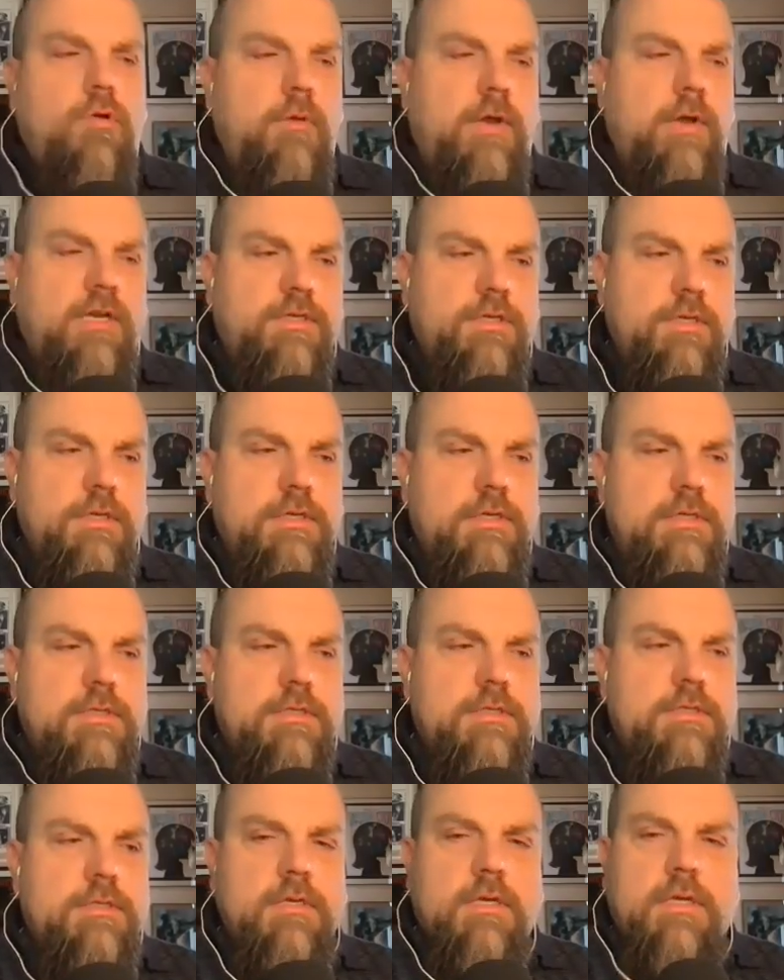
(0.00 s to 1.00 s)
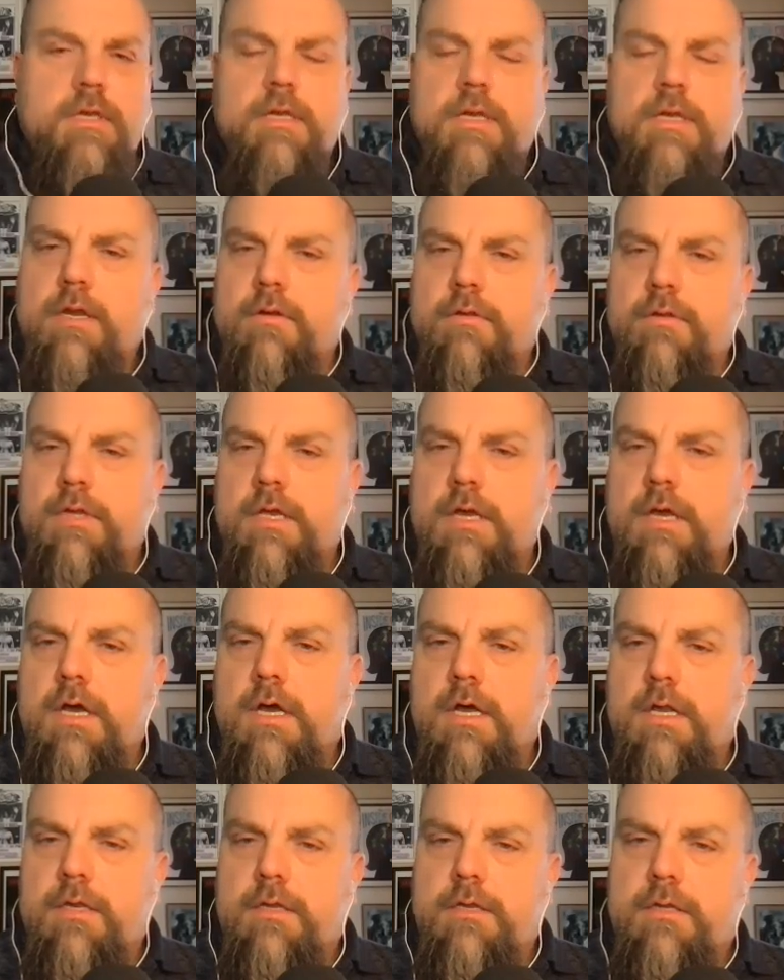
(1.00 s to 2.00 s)
corrections, not only
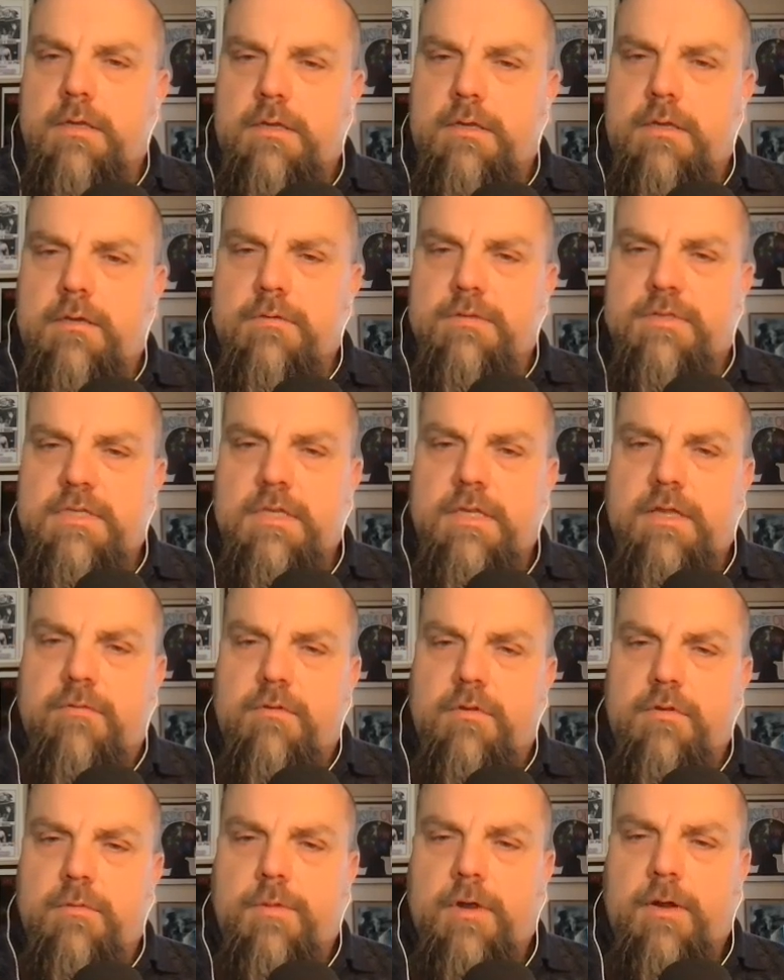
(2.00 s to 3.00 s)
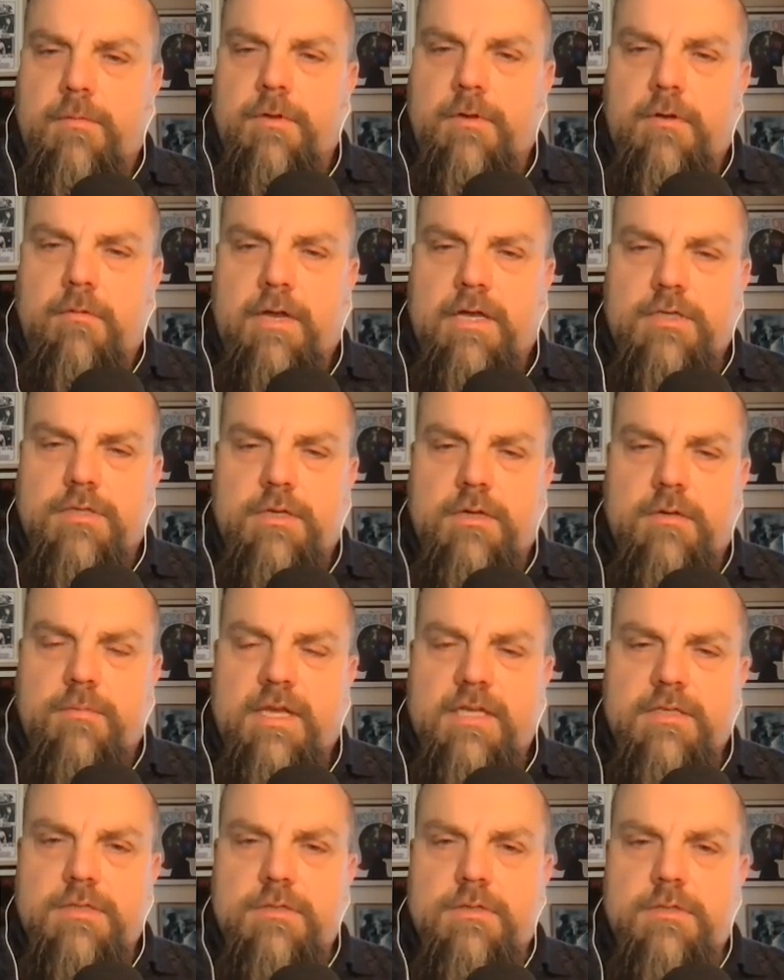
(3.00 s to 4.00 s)
on the DOC level, Department of Correction in
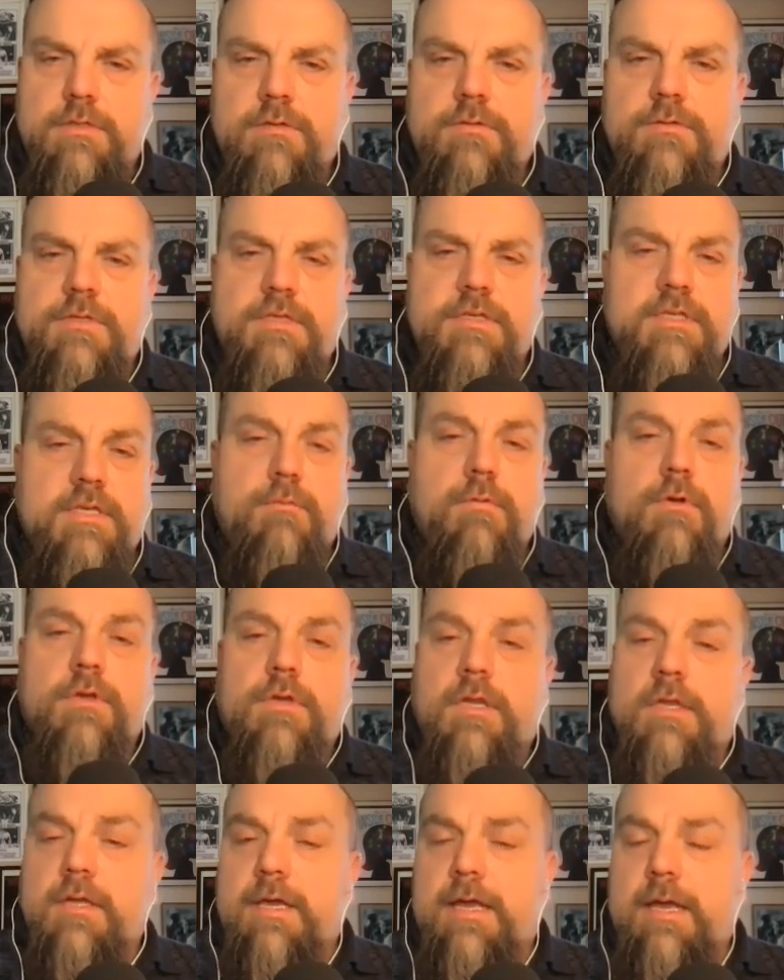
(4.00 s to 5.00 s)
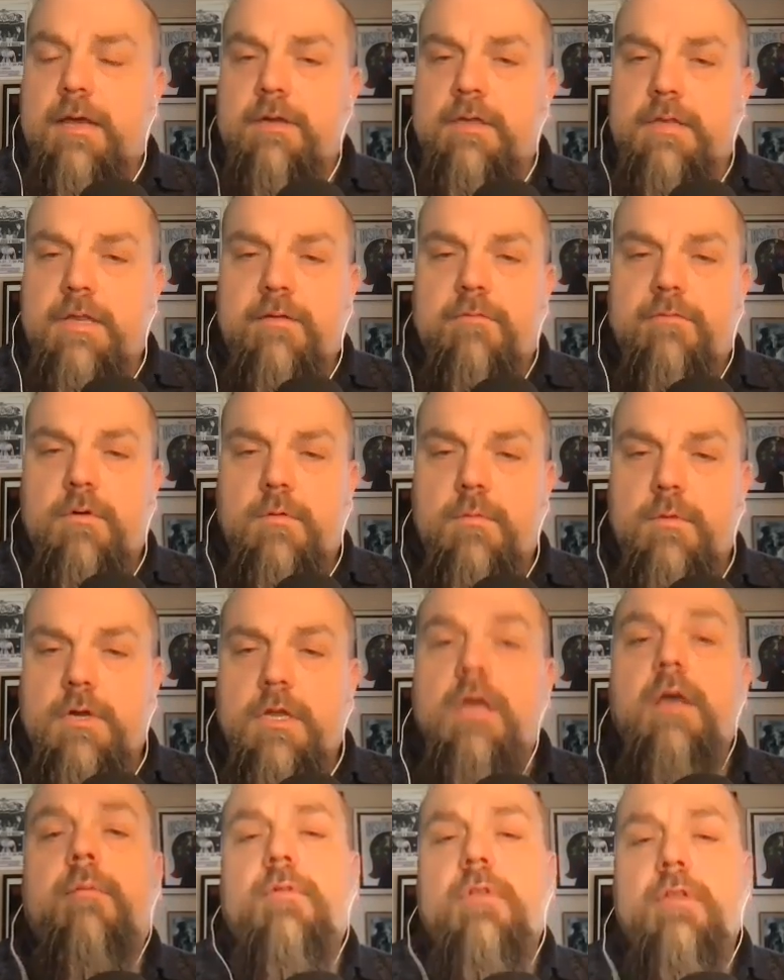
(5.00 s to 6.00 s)
Massachusetts. I worked on the county level with
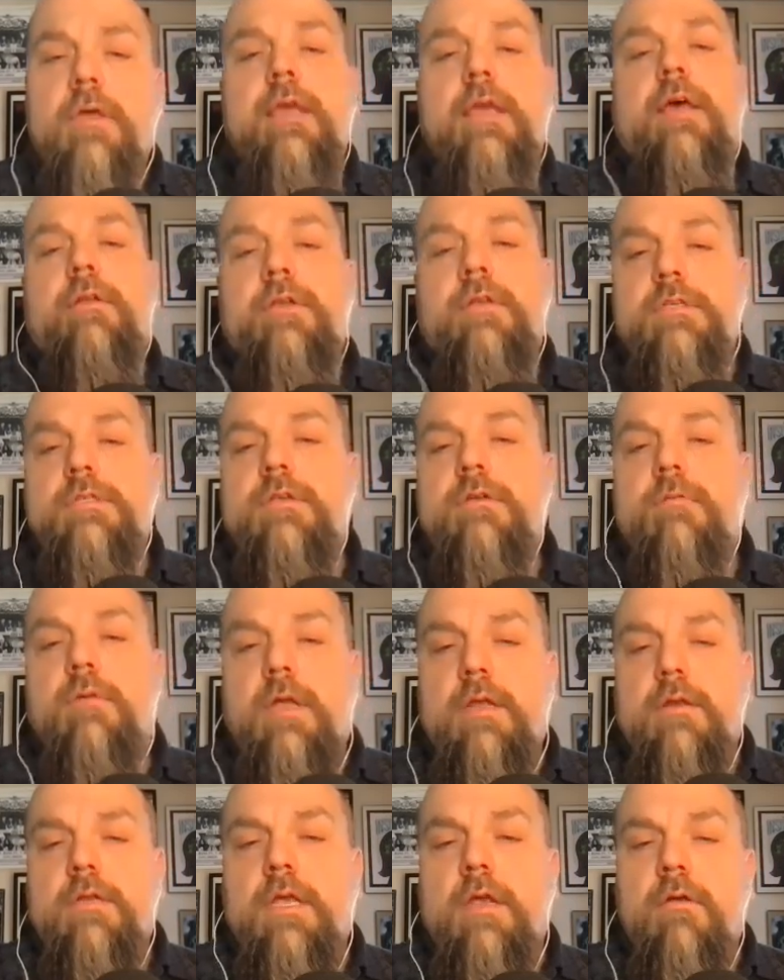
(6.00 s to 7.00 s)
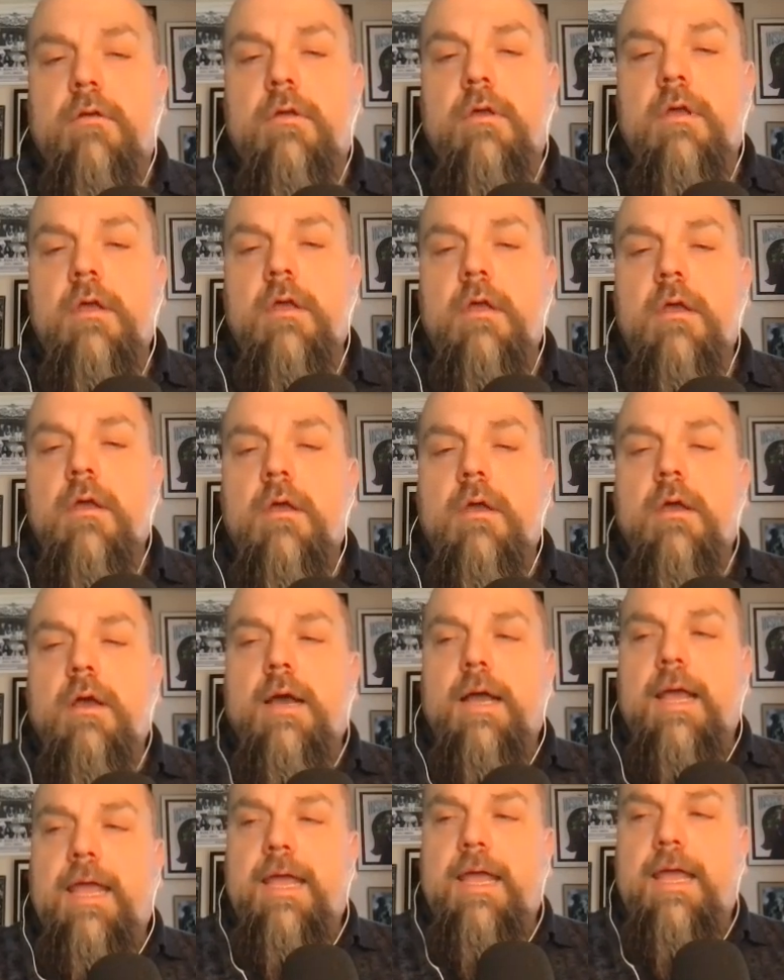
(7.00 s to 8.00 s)
a couple of counties around here.
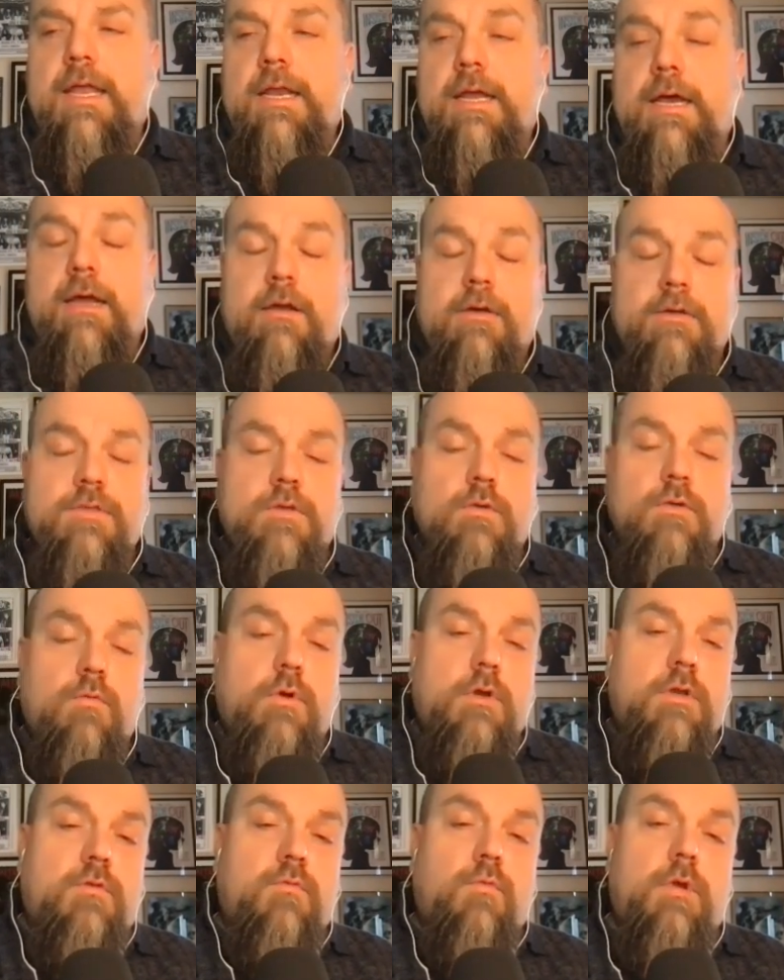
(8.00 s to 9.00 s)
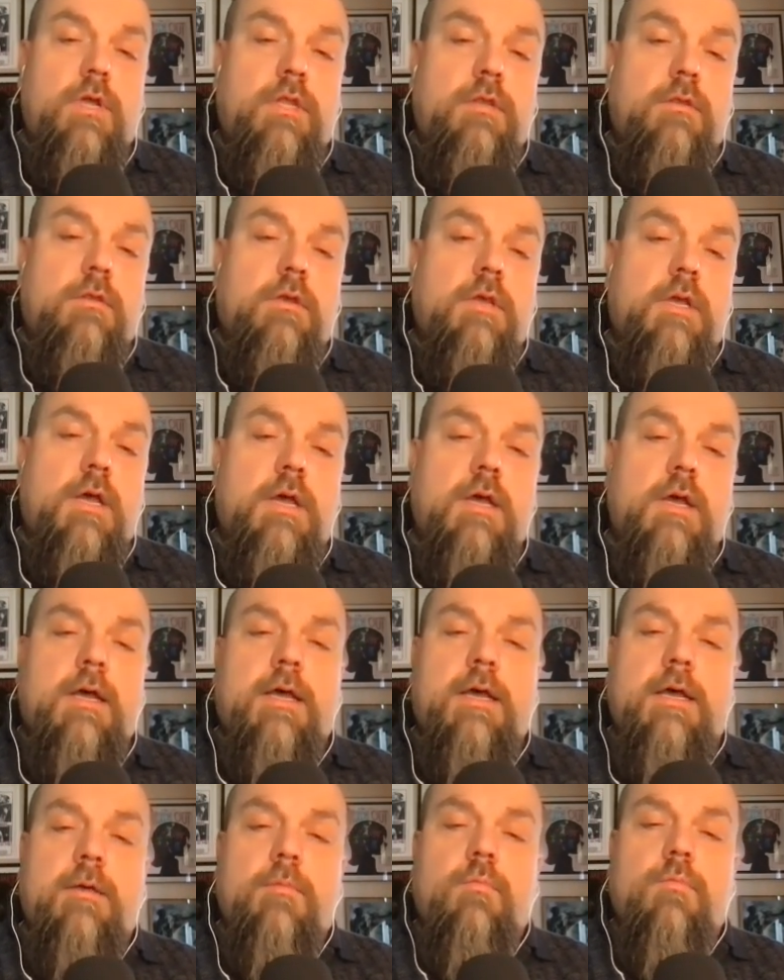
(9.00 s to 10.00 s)
And I also worked with
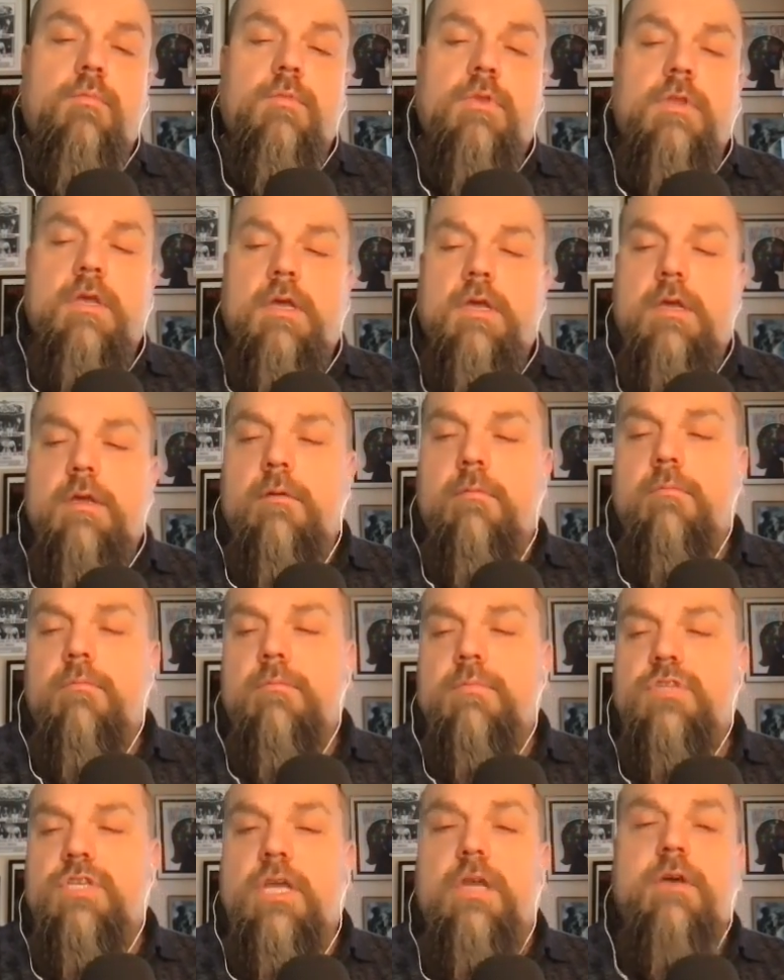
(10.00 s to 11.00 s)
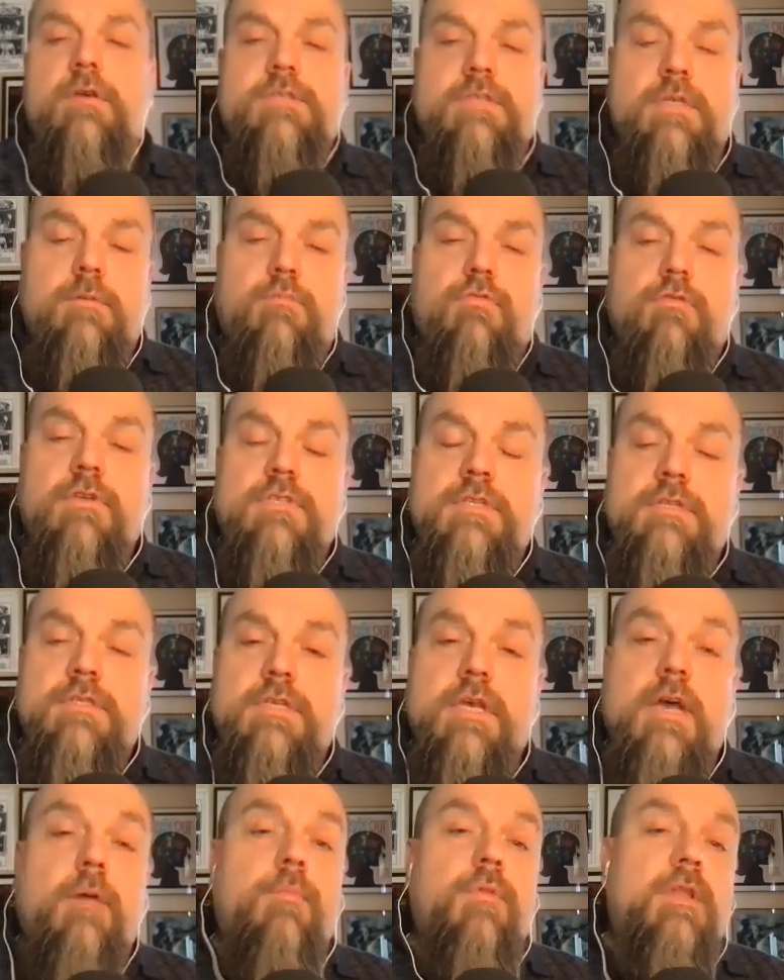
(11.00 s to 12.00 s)
the jails and
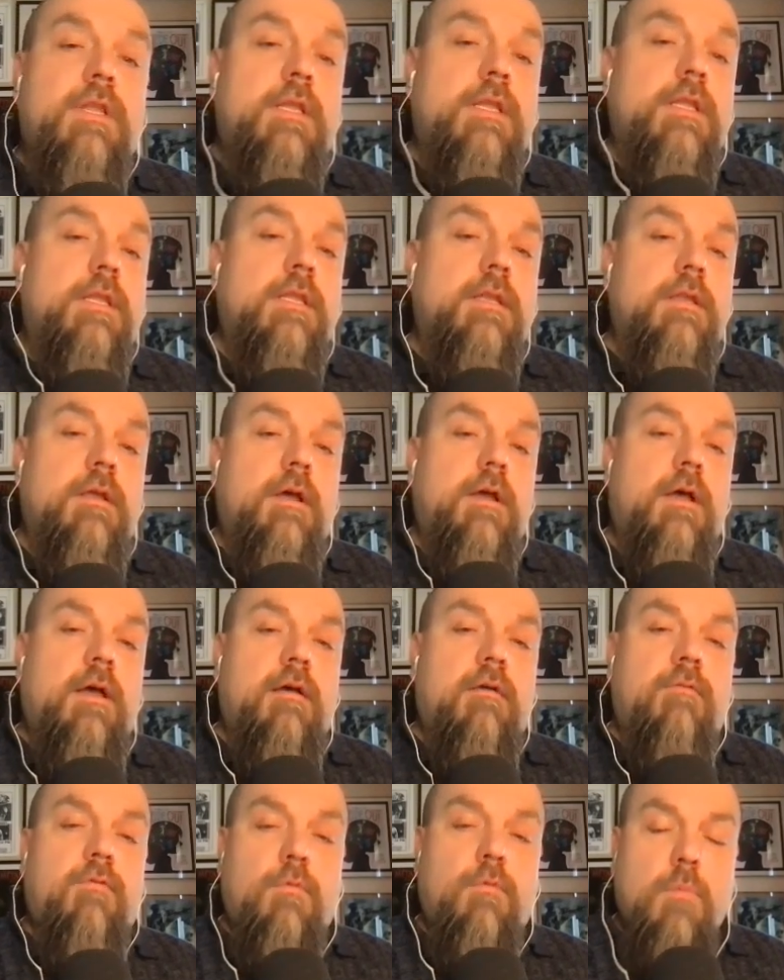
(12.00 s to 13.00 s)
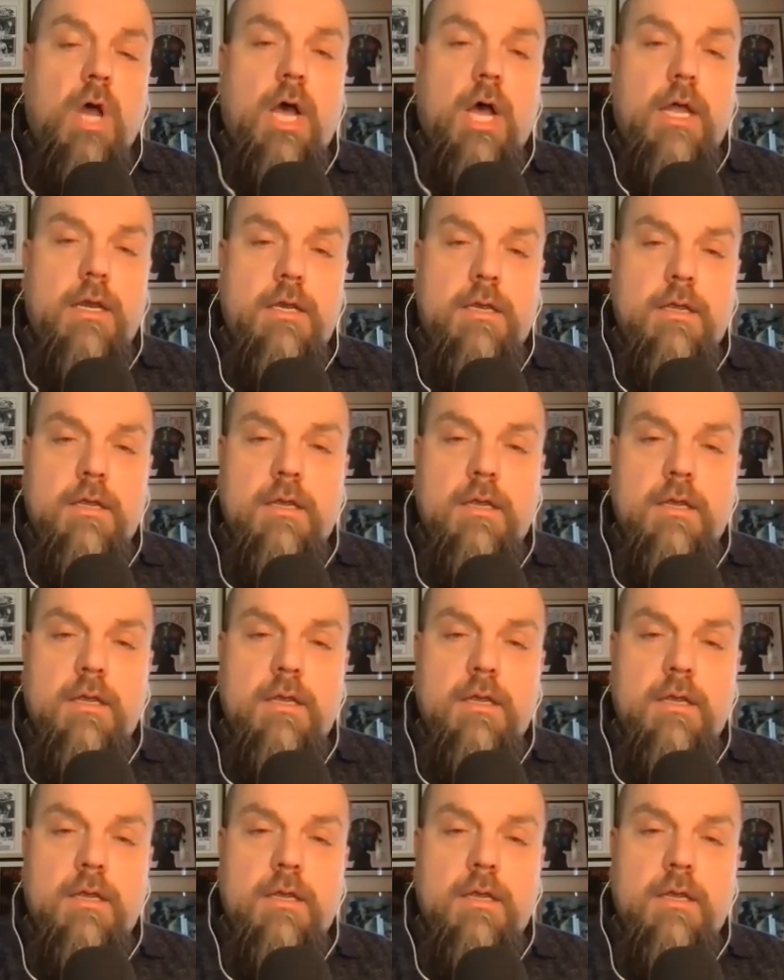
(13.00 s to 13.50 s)
prisons up in Vermont.